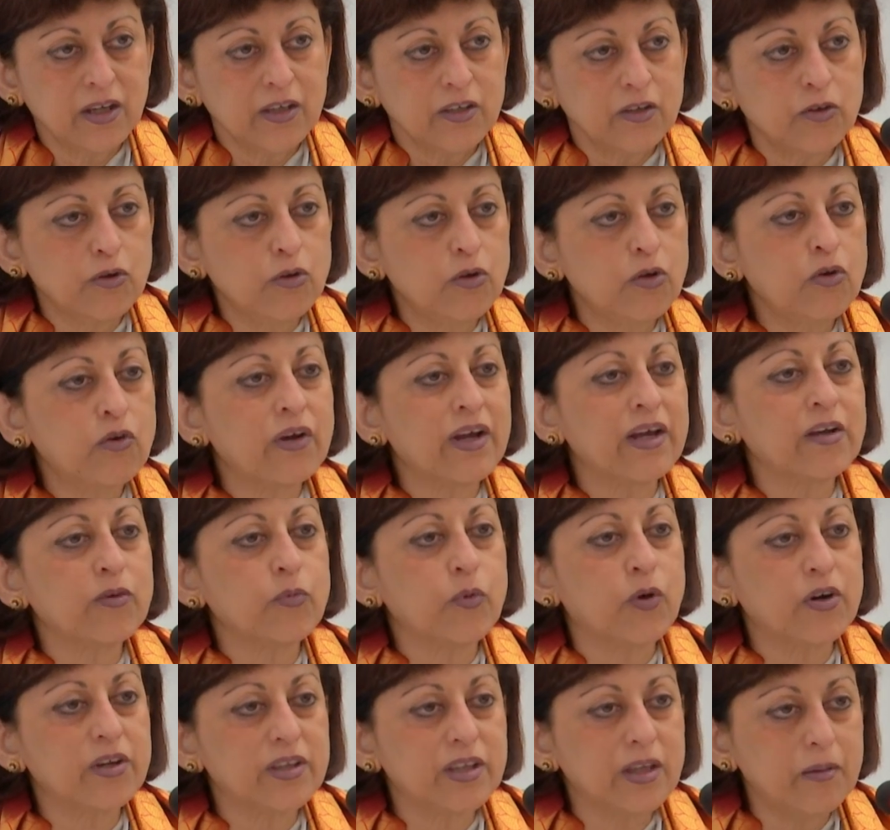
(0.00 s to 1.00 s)
you look at
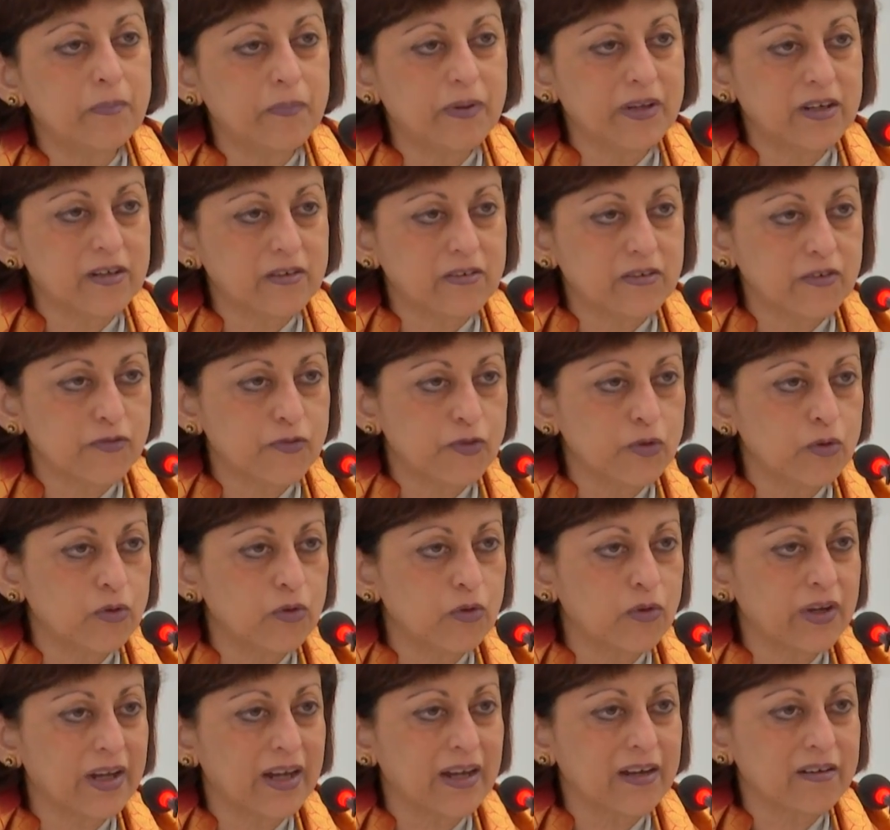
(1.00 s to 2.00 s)
what they built, if you
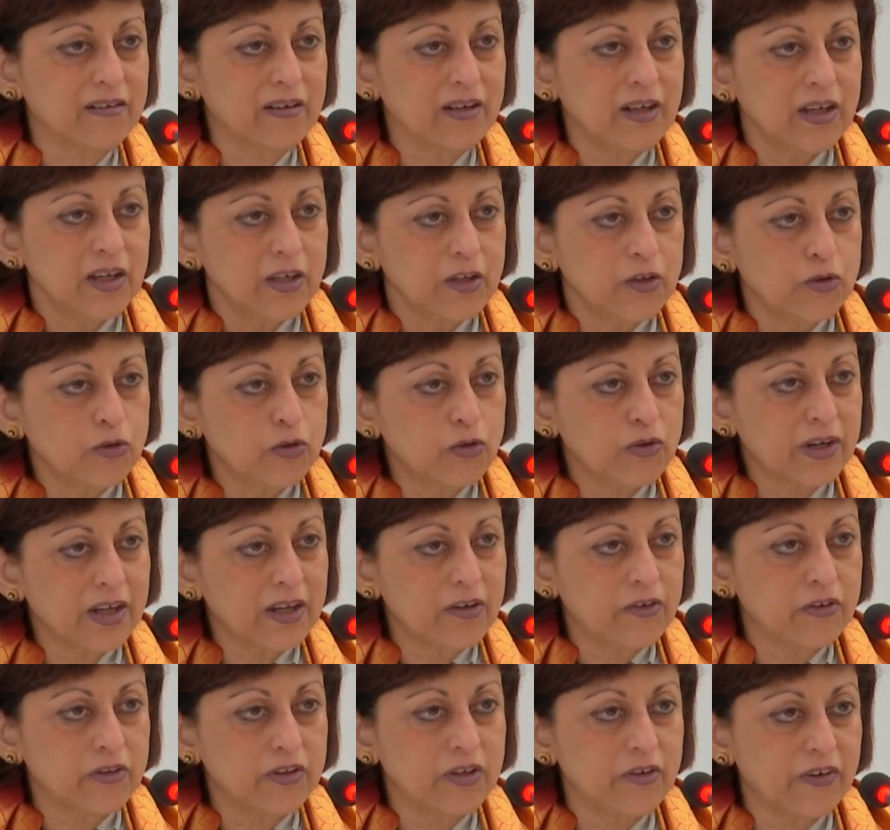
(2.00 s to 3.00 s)
look at, you look
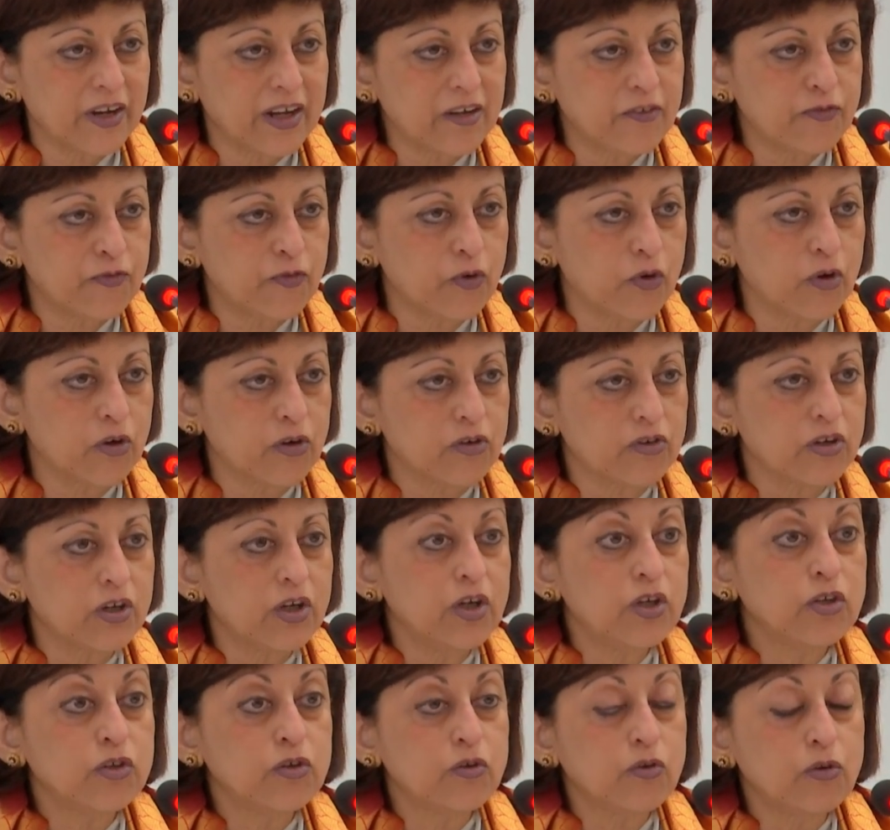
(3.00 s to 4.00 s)
at the Red Fort,
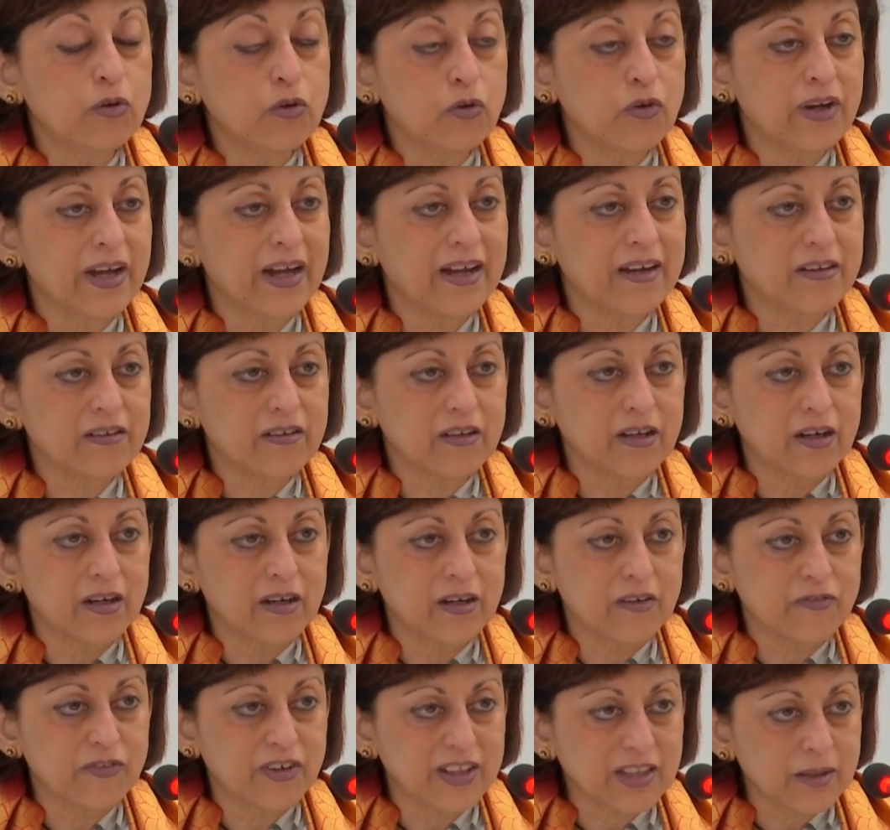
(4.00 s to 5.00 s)
you look at
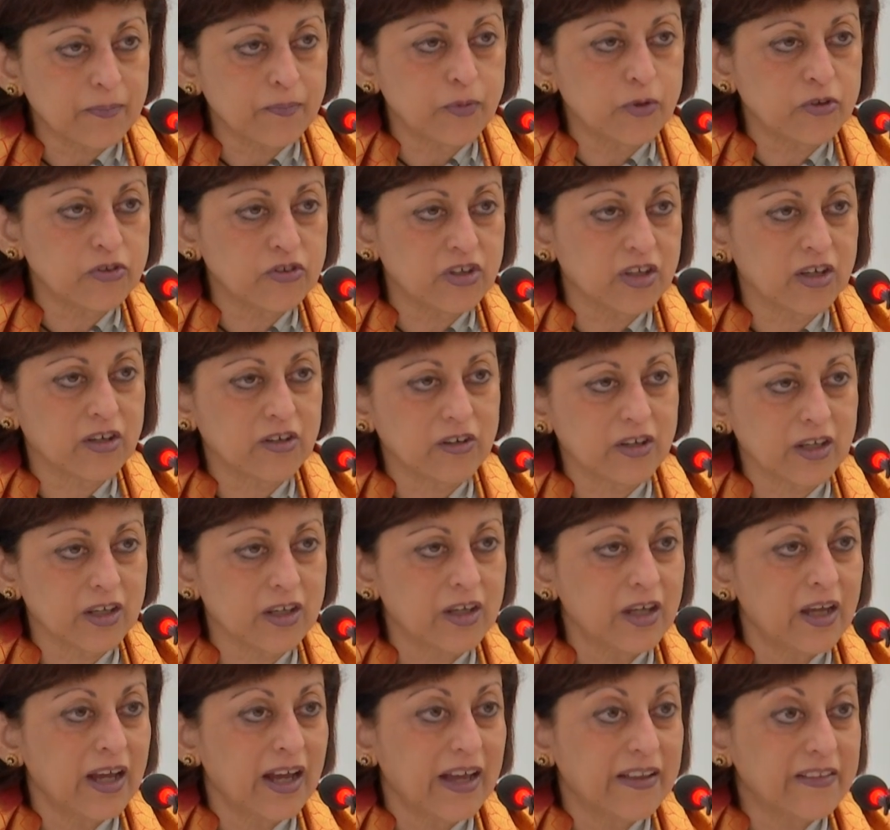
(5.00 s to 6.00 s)
uh, Fatehpur Sikri,
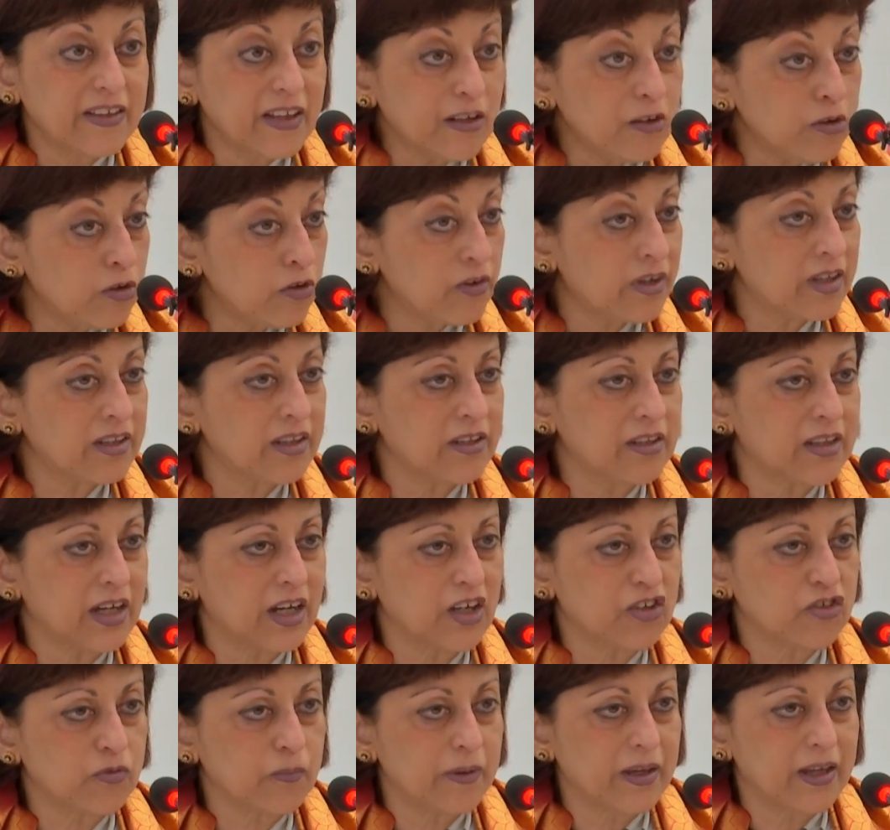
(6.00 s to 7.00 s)
and then you look at the
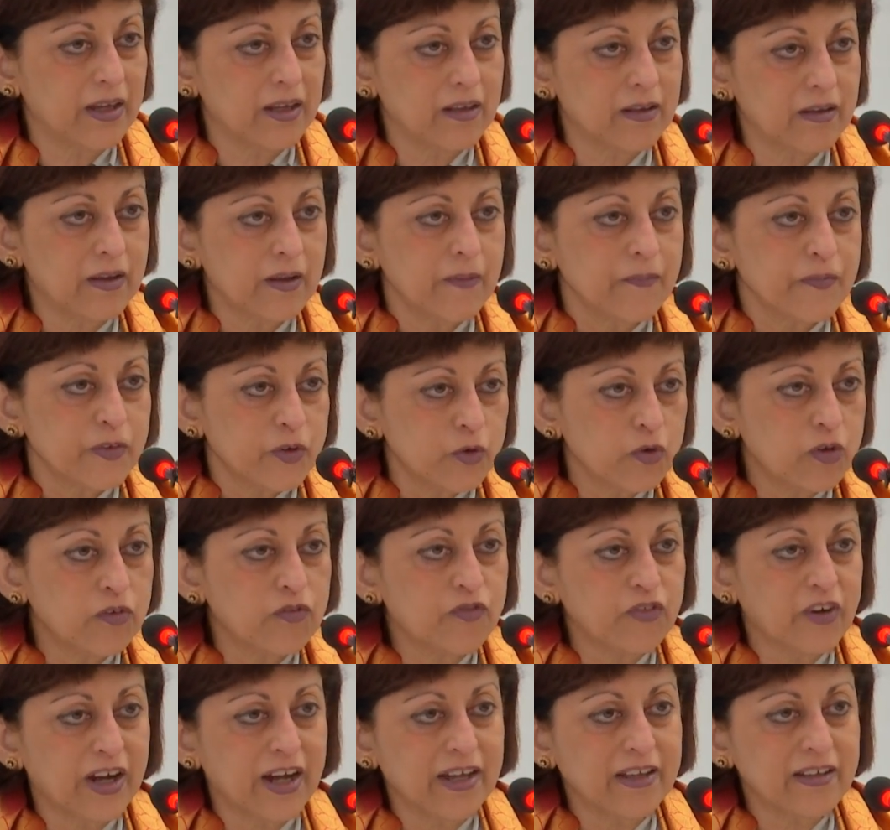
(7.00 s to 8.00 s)
Taj Mahal, you will
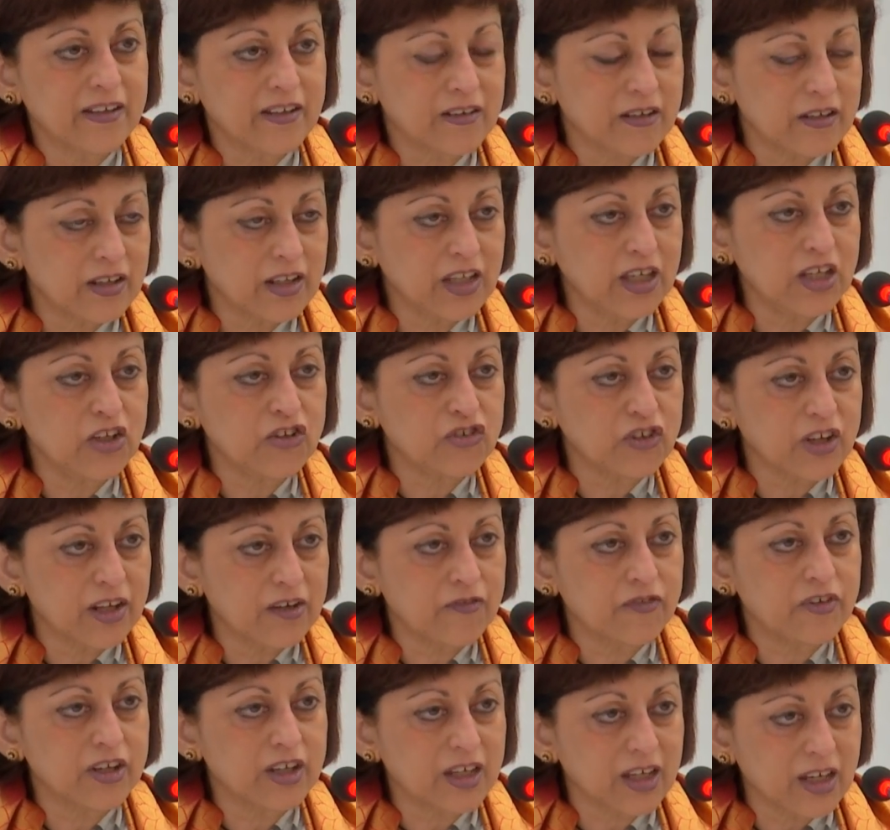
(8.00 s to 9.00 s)
find that in each and
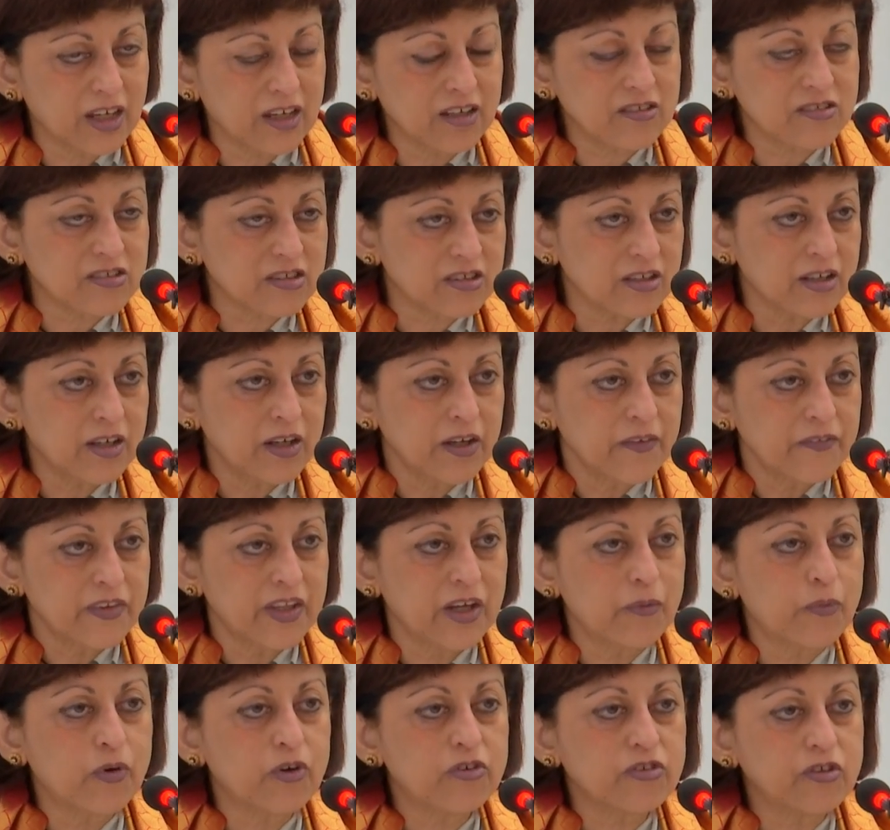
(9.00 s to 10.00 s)
every case,
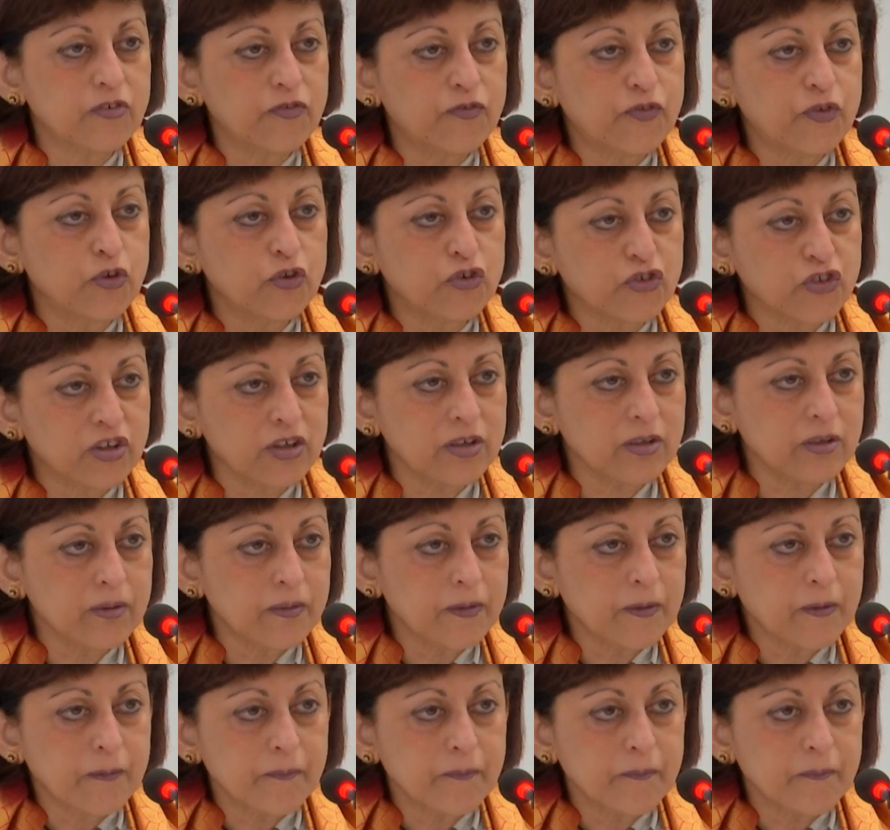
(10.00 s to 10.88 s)
there was a fusion